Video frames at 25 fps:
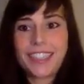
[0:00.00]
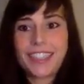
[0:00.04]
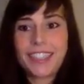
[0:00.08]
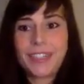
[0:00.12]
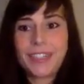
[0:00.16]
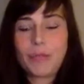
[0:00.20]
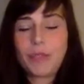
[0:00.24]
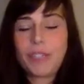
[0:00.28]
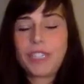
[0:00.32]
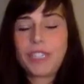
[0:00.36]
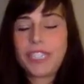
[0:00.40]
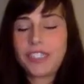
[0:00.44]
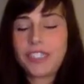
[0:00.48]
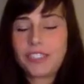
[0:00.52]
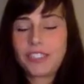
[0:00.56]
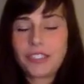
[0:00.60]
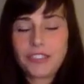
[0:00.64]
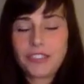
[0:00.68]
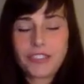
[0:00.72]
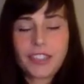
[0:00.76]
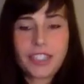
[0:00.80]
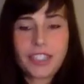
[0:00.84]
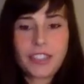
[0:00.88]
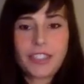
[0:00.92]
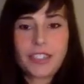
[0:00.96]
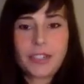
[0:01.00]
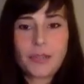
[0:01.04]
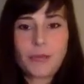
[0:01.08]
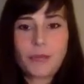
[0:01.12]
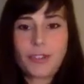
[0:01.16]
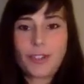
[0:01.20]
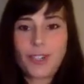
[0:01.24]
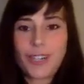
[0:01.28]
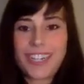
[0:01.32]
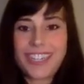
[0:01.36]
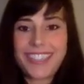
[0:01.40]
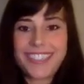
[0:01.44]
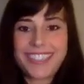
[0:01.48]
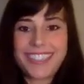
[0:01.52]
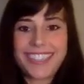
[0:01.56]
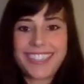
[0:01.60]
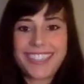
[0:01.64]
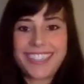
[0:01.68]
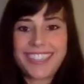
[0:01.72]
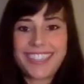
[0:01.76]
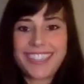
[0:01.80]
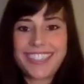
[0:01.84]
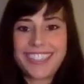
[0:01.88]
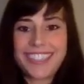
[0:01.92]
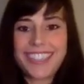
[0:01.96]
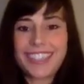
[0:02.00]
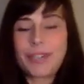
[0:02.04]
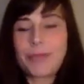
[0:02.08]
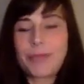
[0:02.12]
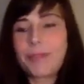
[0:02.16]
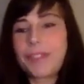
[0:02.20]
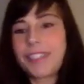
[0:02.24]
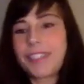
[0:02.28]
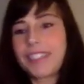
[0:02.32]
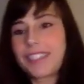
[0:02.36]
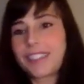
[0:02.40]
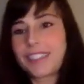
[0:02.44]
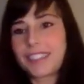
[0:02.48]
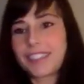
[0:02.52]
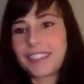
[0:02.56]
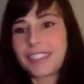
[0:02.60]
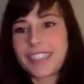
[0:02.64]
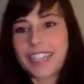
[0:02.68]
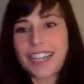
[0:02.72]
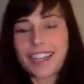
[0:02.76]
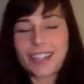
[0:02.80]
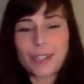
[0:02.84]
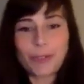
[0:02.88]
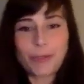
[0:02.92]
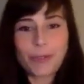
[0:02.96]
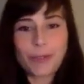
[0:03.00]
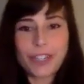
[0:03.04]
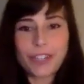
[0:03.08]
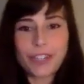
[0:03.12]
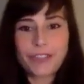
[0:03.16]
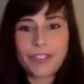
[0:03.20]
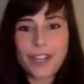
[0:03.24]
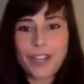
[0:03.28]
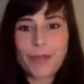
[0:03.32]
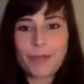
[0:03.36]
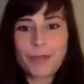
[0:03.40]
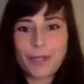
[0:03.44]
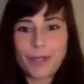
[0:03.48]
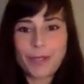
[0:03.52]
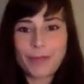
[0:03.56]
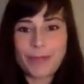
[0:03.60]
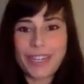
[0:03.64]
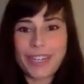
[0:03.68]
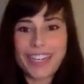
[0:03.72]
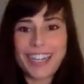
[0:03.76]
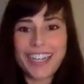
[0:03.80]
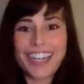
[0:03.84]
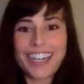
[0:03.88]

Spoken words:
Please don't think that I'm crazy. And I'm like, this is exactly why you've come to me.